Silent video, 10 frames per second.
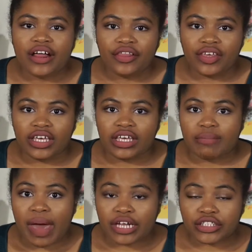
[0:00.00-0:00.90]

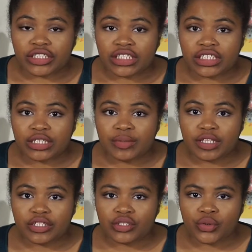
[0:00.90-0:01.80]
the magic system
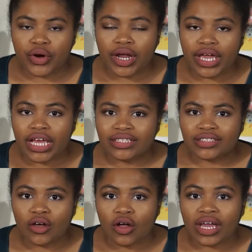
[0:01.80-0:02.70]
in this story.
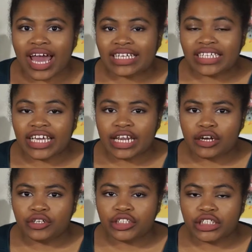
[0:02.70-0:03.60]
It's called Cascade
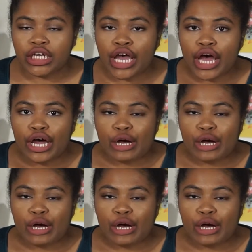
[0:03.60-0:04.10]
Energy.